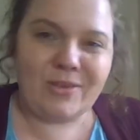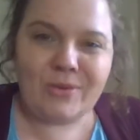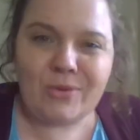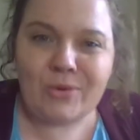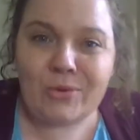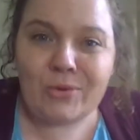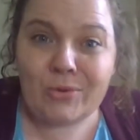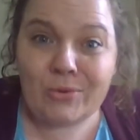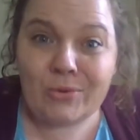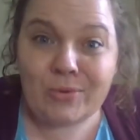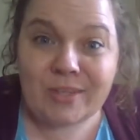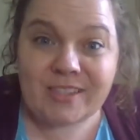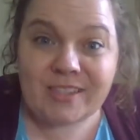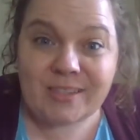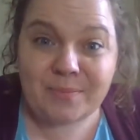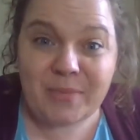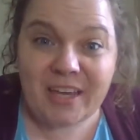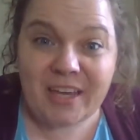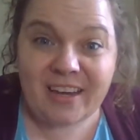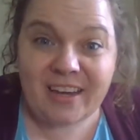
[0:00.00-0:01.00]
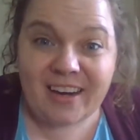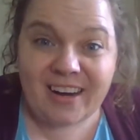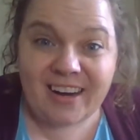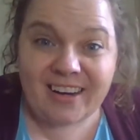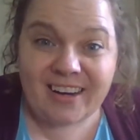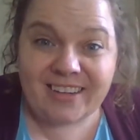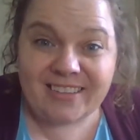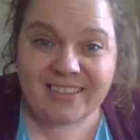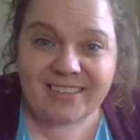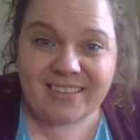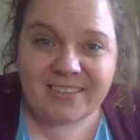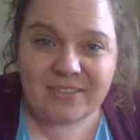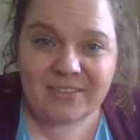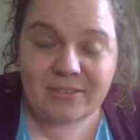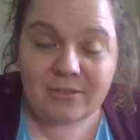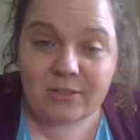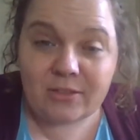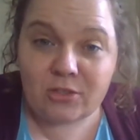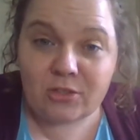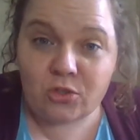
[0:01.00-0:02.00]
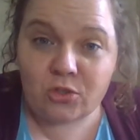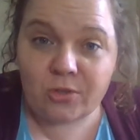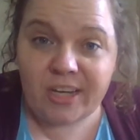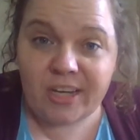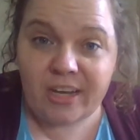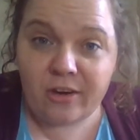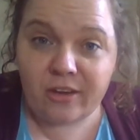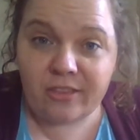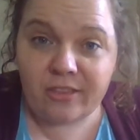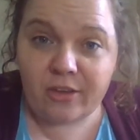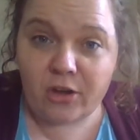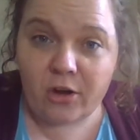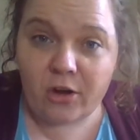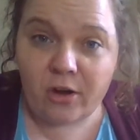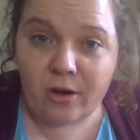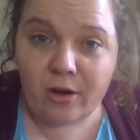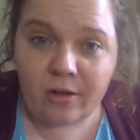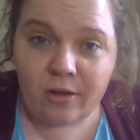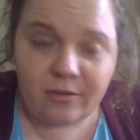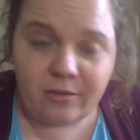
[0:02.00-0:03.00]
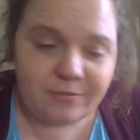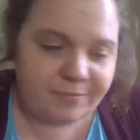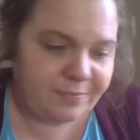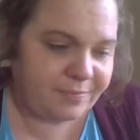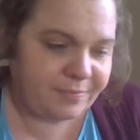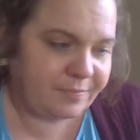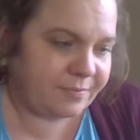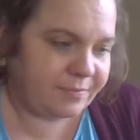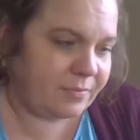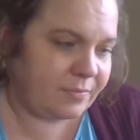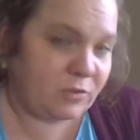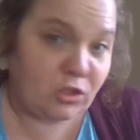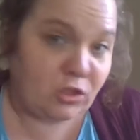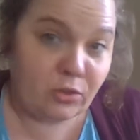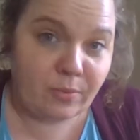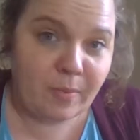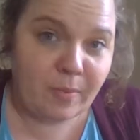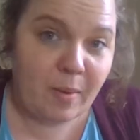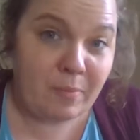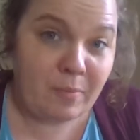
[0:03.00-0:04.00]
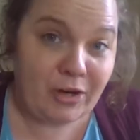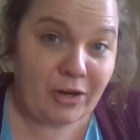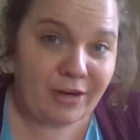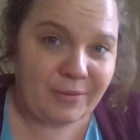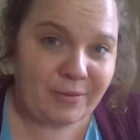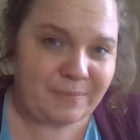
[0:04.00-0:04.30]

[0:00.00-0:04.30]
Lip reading: Who was bigger, the tree or the girl? Do you remember?